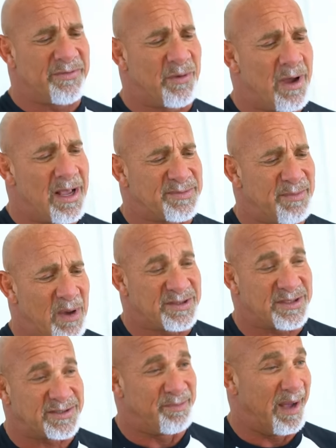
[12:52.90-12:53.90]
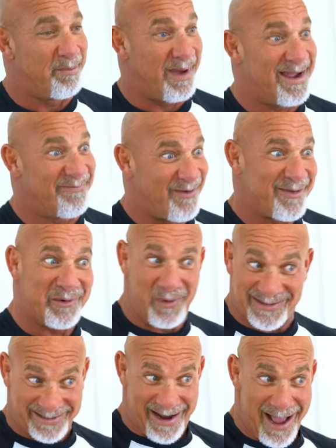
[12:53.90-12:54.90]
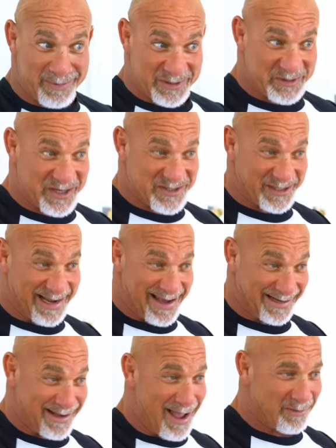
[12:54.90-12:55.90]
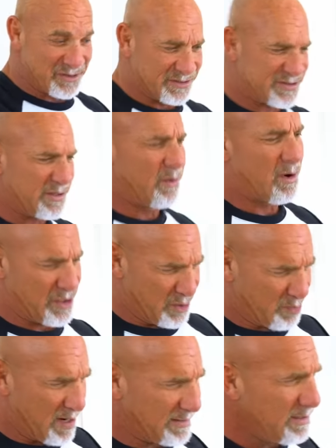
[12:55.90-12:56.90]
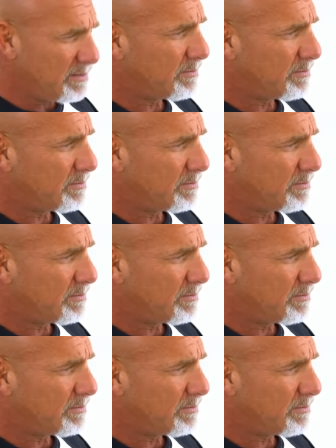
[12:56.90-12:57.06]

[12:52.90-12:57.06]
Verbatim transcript: it through osmosis, but my father was an obstetrician gynecologist, so are you pregnant?